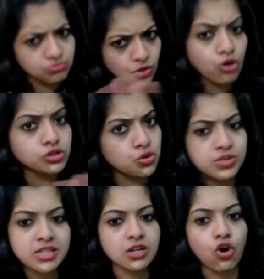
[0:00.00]
Or choose
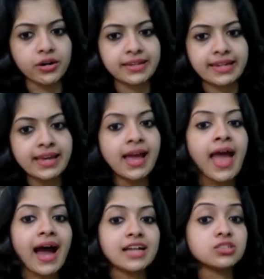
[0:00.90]
it accordingly,
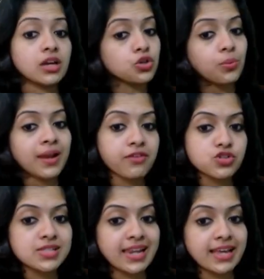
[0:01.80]
and you will have
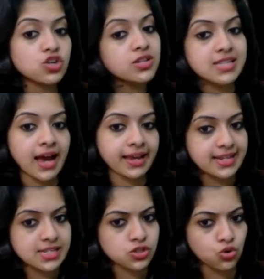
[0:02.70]
to select your
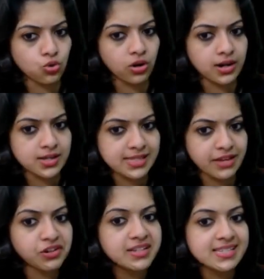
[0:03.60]
target. So say
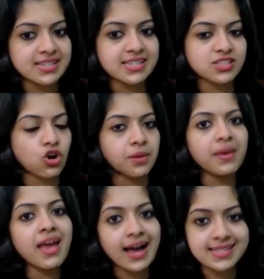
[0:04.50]
for instance, it's going to
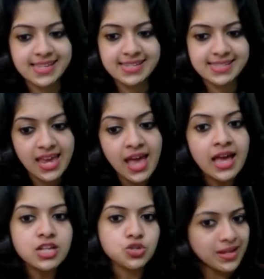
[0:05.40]
be ICSE
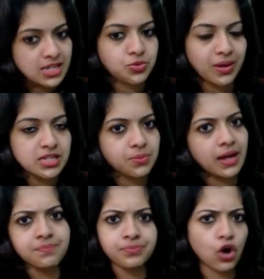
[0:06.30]

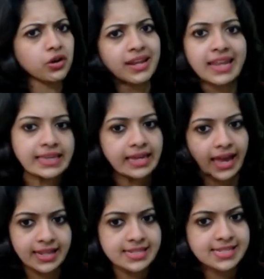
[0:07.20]
2021 or anything
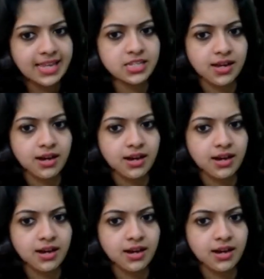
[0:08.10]
else that